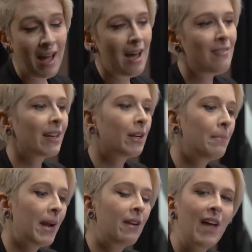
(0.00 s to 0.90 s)
and then
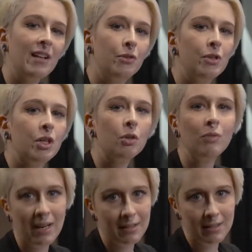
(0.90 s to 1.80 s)
compare that to the
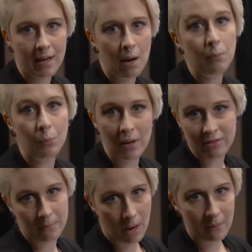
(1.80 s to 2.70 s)
correct setup with
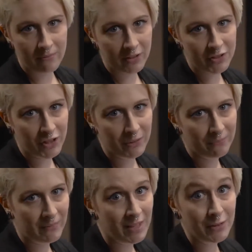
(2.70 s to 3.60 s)
the pop filter.
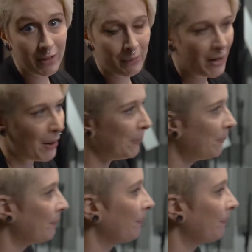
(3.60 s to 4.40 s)
So here we go.